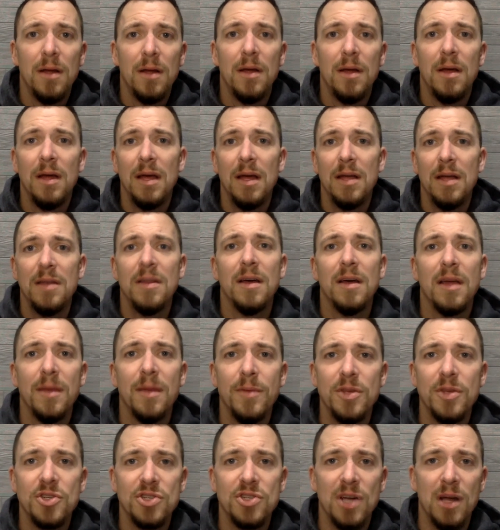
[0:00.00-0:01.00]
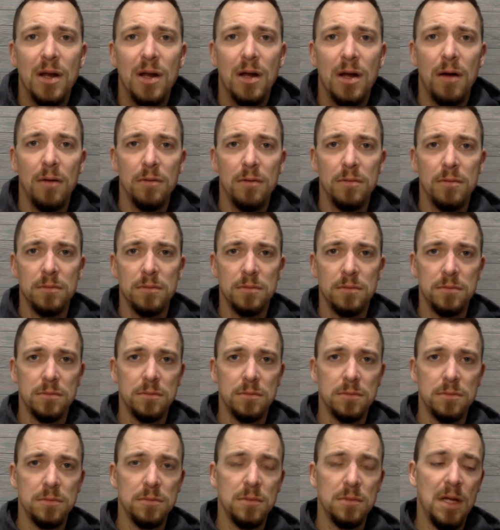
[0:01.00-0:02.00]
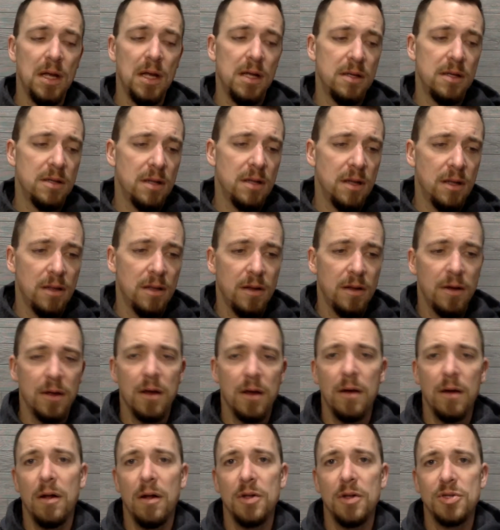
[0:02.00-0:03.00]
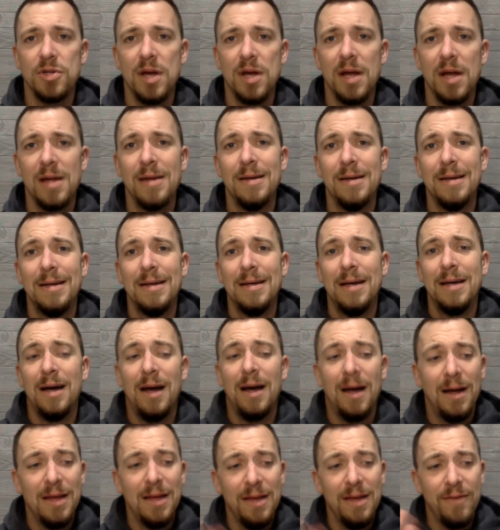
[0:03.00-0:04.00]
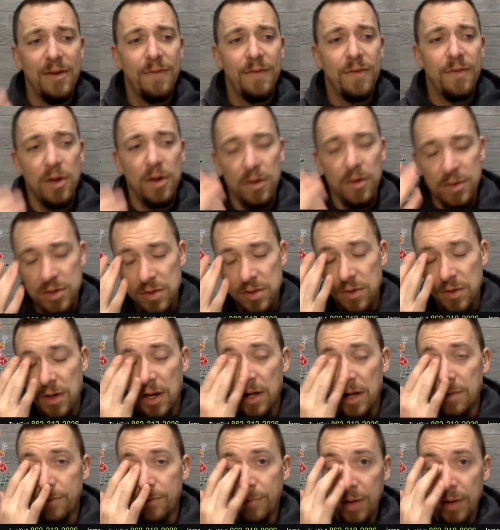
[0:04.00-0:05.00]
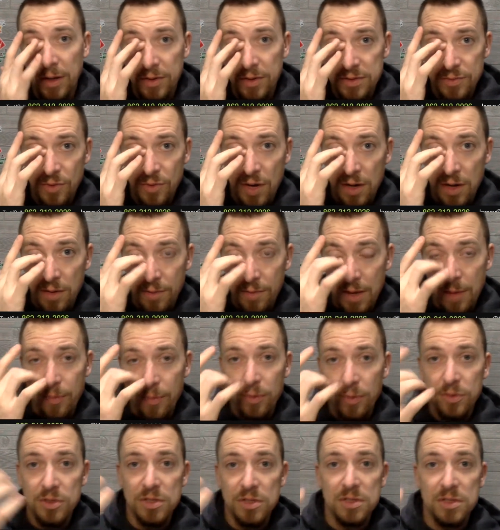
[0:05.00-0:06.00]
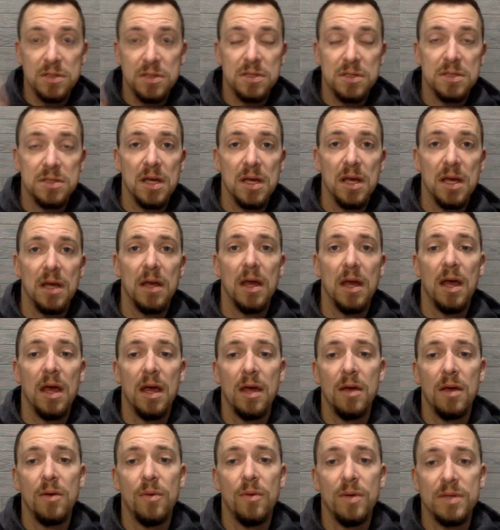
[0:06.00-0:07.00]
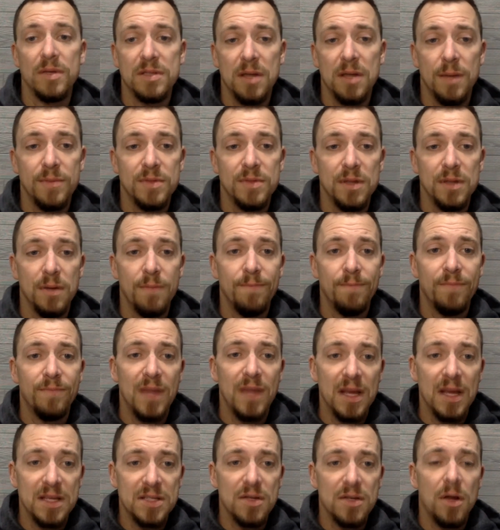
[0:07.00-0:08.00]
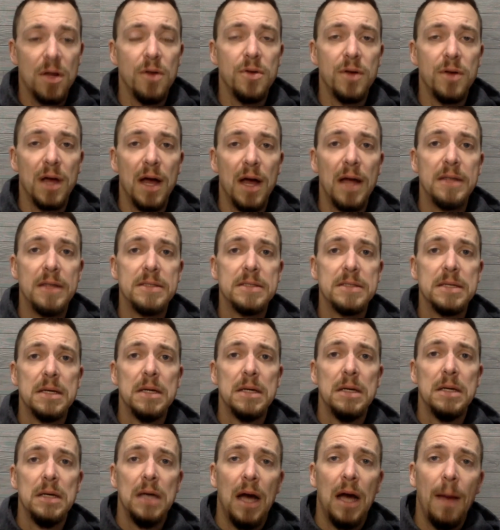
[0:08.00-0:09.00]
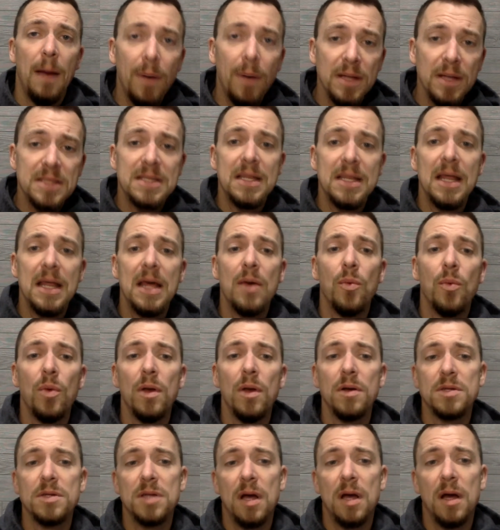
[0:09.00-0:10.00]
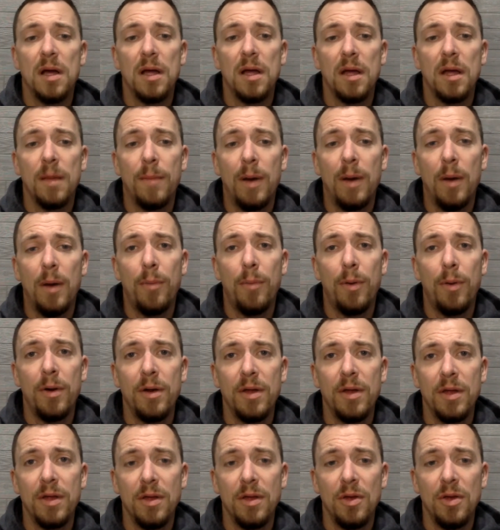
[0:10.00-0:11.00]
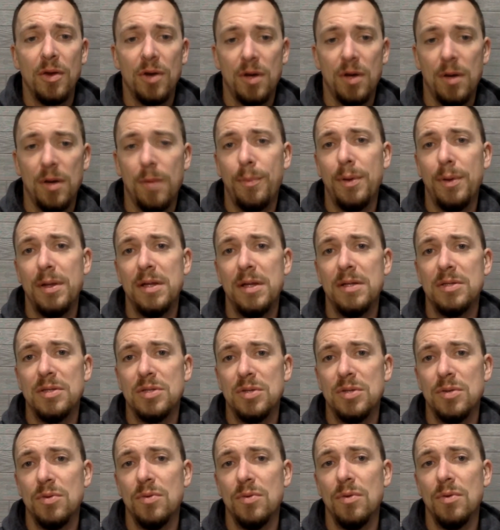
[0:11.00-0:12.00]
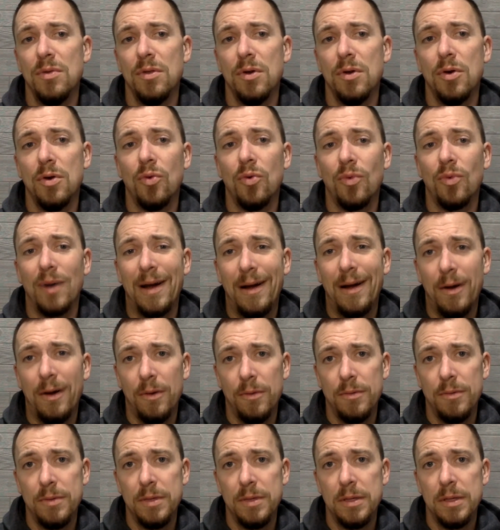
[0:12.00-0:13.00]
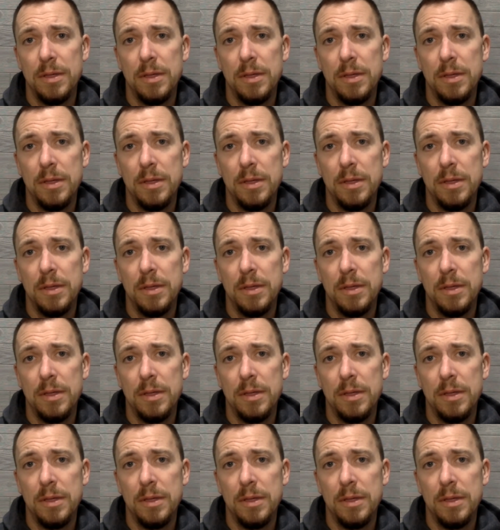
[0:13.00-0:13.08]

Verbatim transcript: and, uh, give me a shout out. And, uh, there you go. I'll try. Uh, even if you don't do it, I pick some random people just to say, hey, what's up? So thanks to all you guys. Uh, but today we are talking about burning your company to the ground.